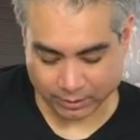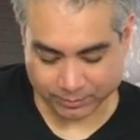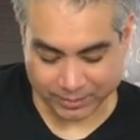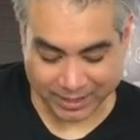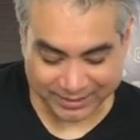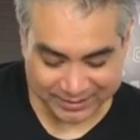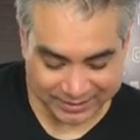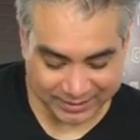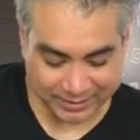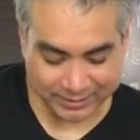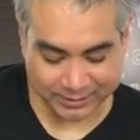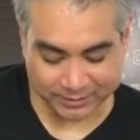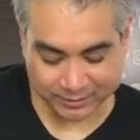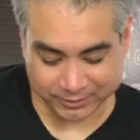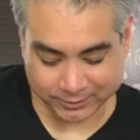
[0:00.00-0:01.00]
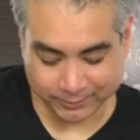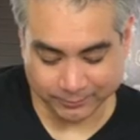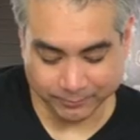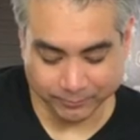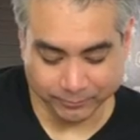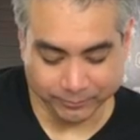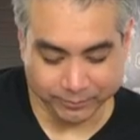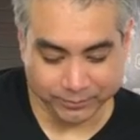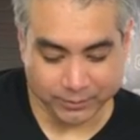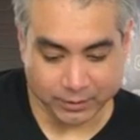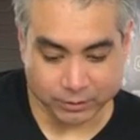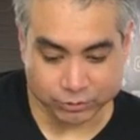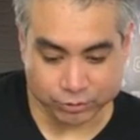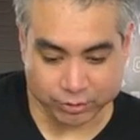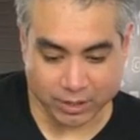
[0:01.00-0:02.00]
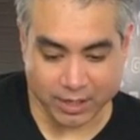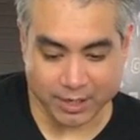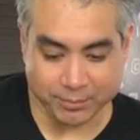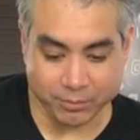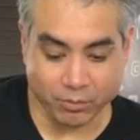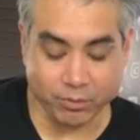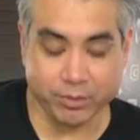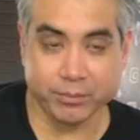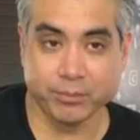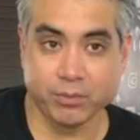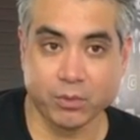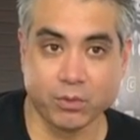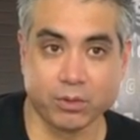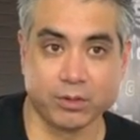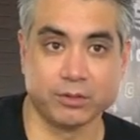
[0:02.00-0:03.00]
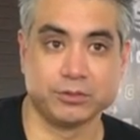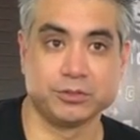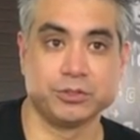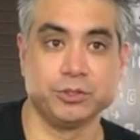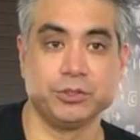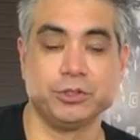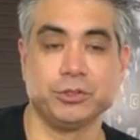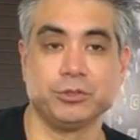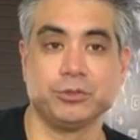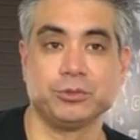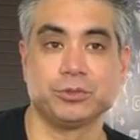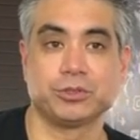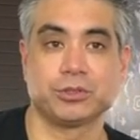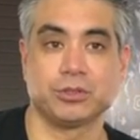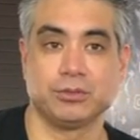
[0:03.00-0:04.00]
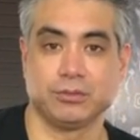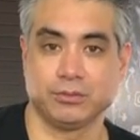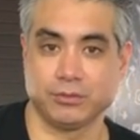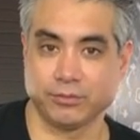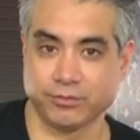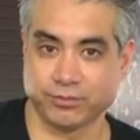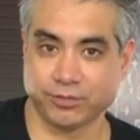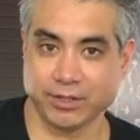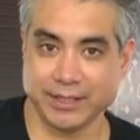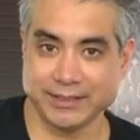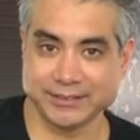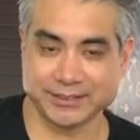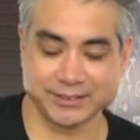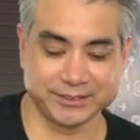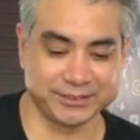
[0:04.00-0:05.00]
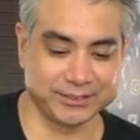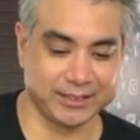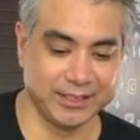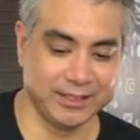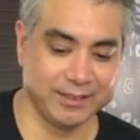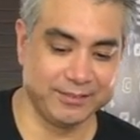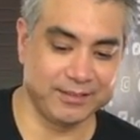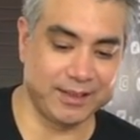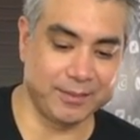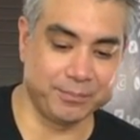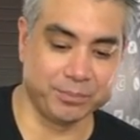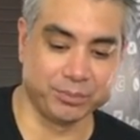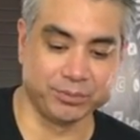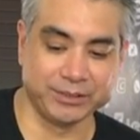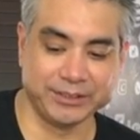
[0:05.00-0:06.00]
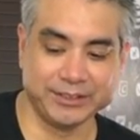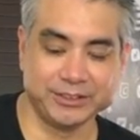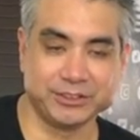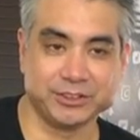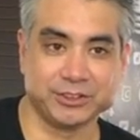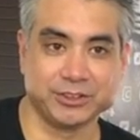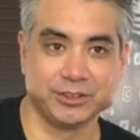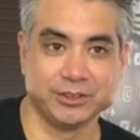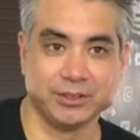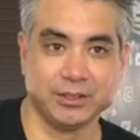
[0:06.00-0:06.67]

ideas, try more and more to use phrases that bridge